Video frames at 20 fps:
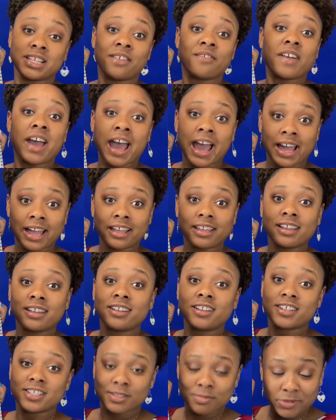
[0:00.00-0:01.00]
if I
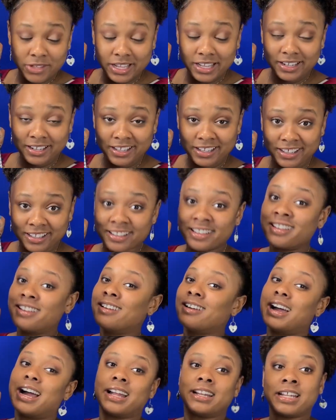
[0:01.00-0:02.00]
couldn't explain it,
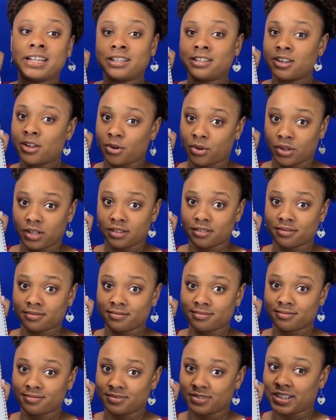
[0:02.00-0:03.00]
I didn't know it.
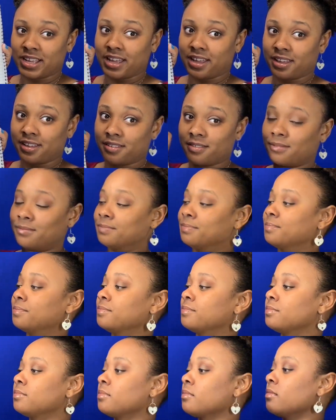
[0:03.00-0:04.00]
Okay.
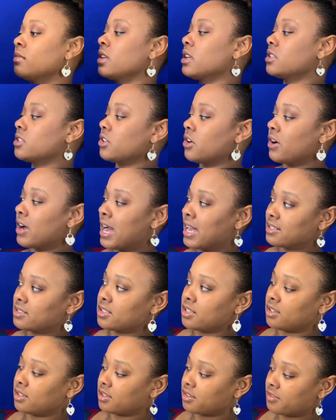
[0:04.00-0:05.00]
So I
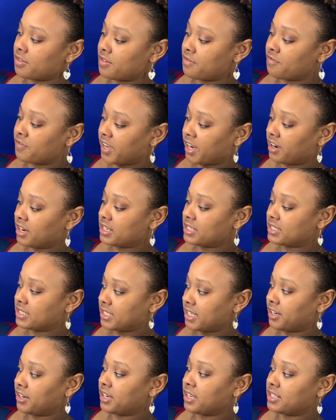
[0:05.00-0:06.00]
took very
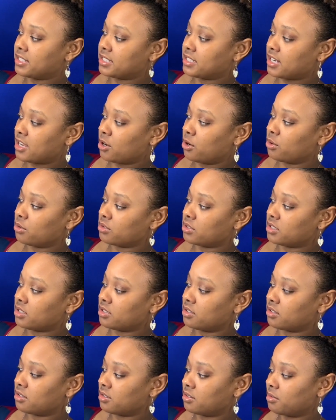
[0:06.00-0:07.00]
serious notes.
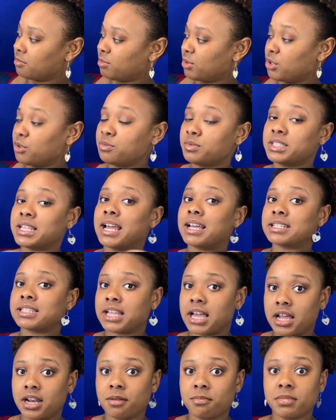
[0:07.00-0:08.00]
Bloom's
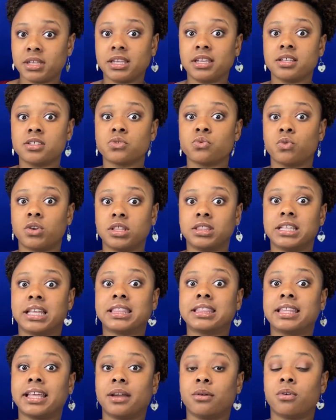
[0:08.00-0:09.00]
taxonomy is one
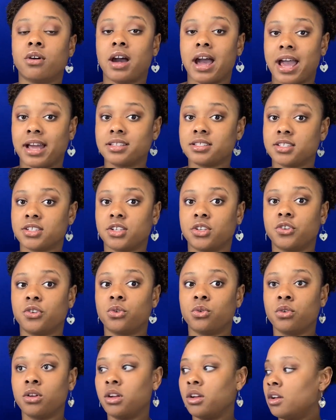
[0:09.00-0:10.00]
that they will ask
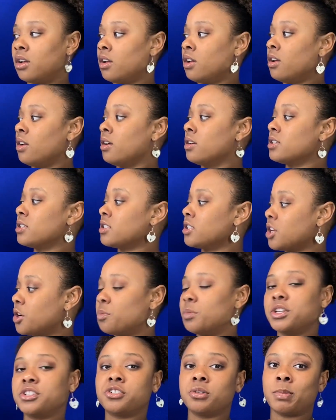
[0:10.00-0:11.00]
you so
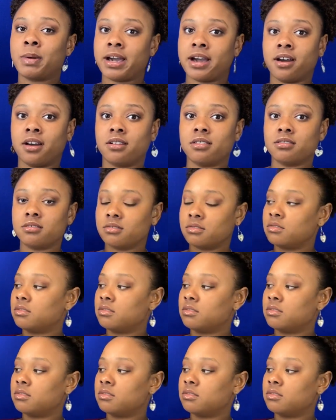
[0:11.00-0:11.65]
much about